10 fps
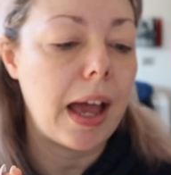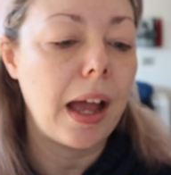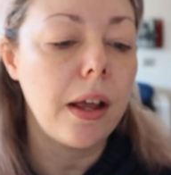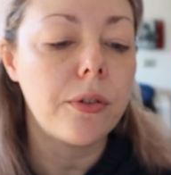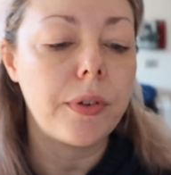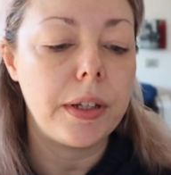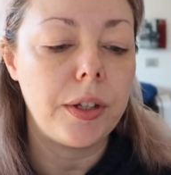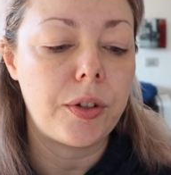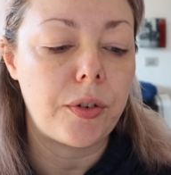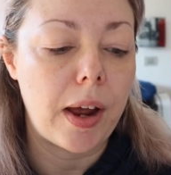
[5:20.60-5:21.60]
I already
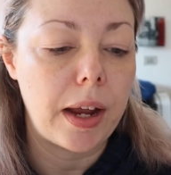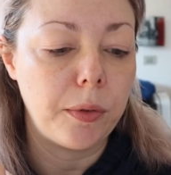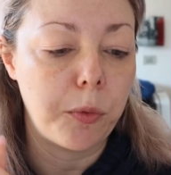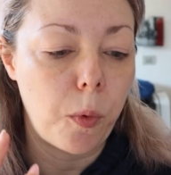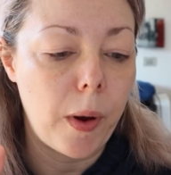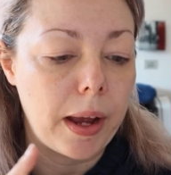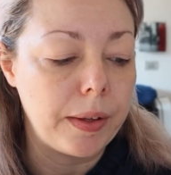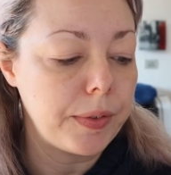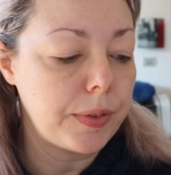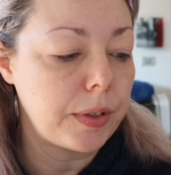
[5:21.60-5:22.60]
tried
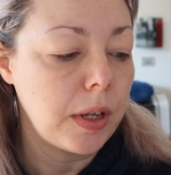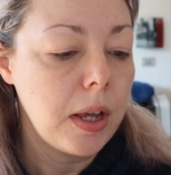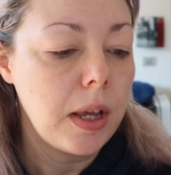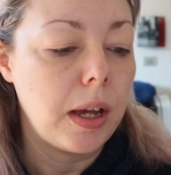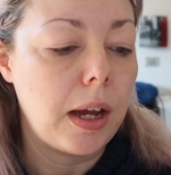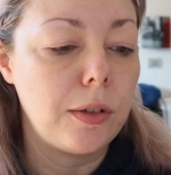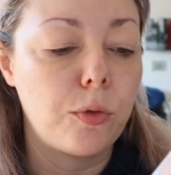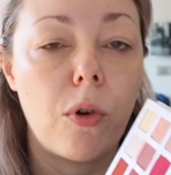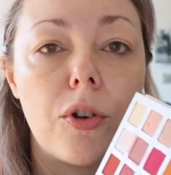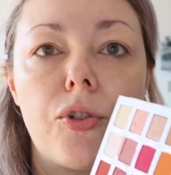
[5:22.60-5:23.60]
once. I
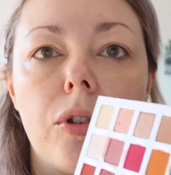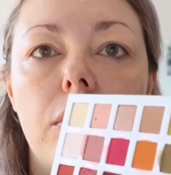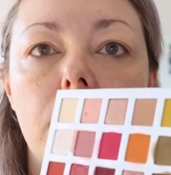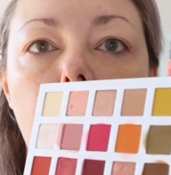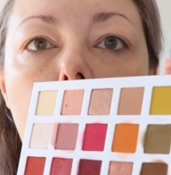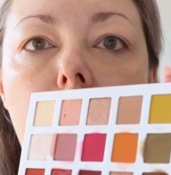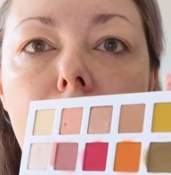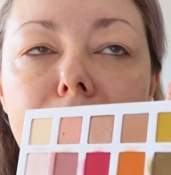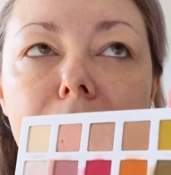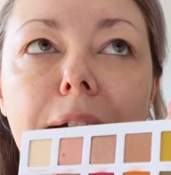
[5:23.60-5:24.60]
swatched
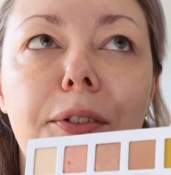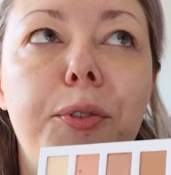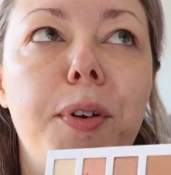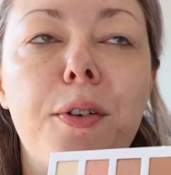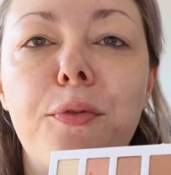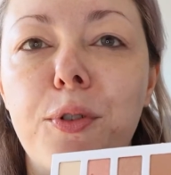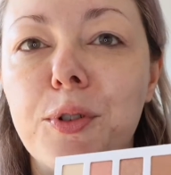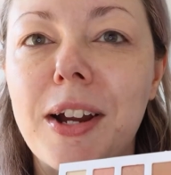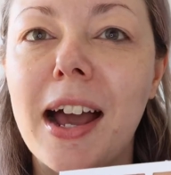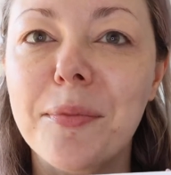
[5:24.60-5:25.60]
I think 3 or 4
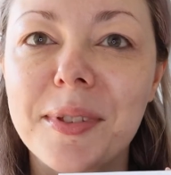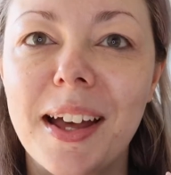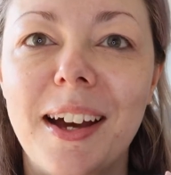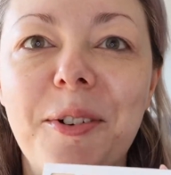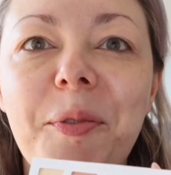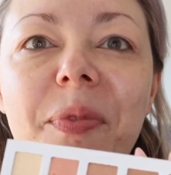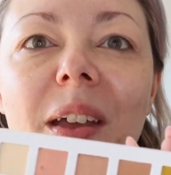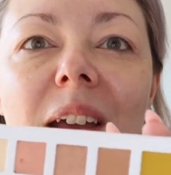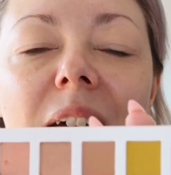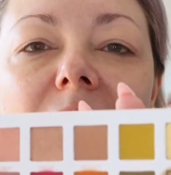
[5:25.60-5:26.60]
times now.
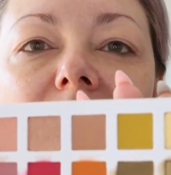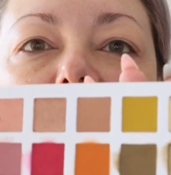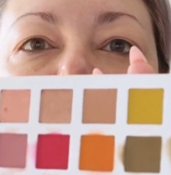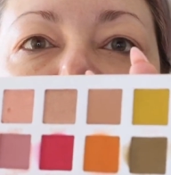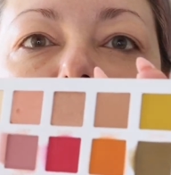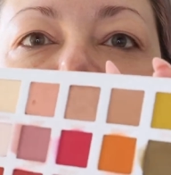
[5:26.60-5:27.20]
I